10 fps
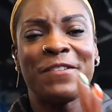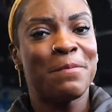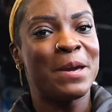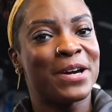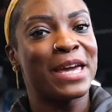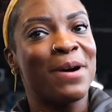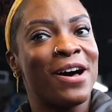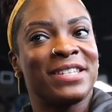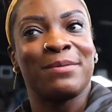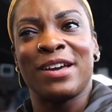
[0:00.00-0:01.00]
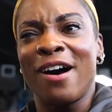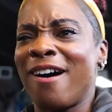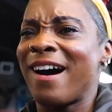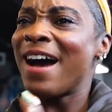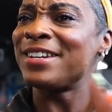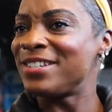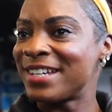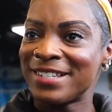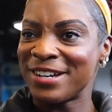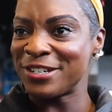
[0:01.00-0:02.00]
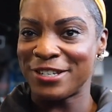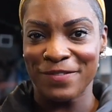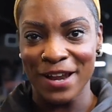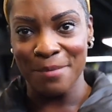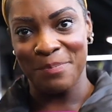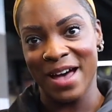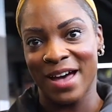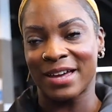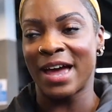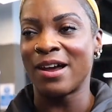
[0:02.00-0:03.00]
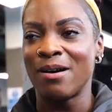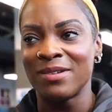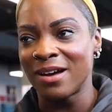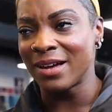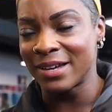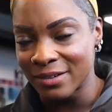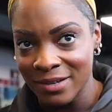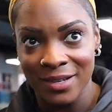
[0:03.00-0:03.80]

few people keep asking me, oh, how did you get such a developed back? And I'm like,